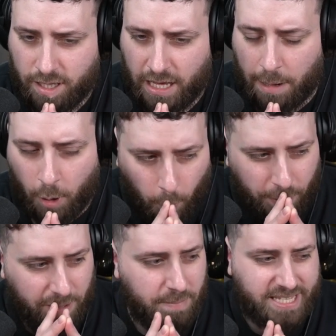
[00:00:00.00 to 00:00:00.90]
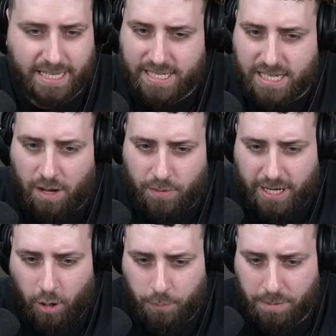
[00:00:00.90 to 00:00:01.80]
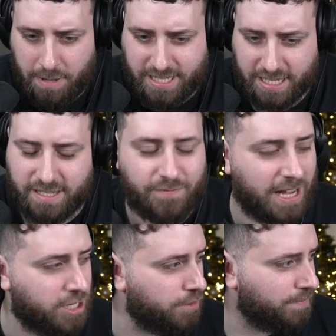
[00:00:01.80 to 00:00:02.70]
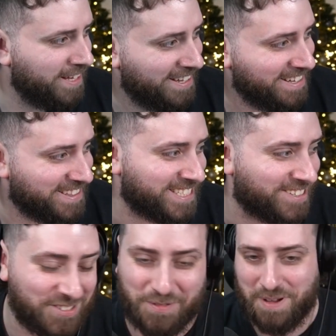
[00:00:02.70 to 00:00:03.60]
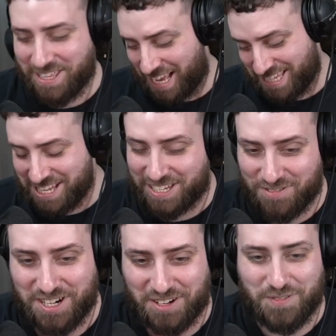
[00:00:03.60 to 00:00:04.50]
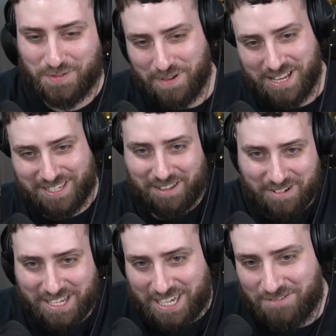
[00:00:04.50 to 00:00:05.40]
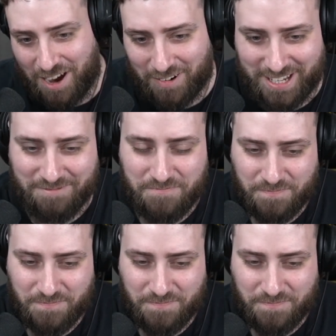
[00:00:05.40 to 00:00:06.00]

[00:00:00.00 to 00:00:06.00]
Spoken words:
I'm hoping it misses. I'm really hoping it misses. Thank you. That's good for me. That's actually really good for me so that we can keep going.